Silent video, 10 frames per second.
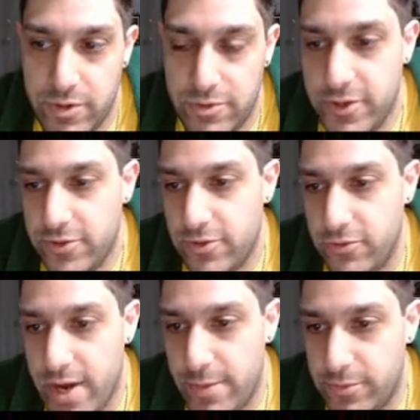As far as the
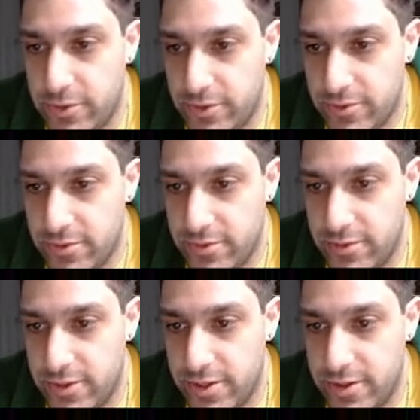Raptors,
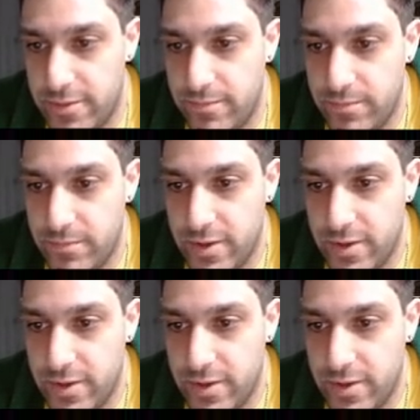let's look at them.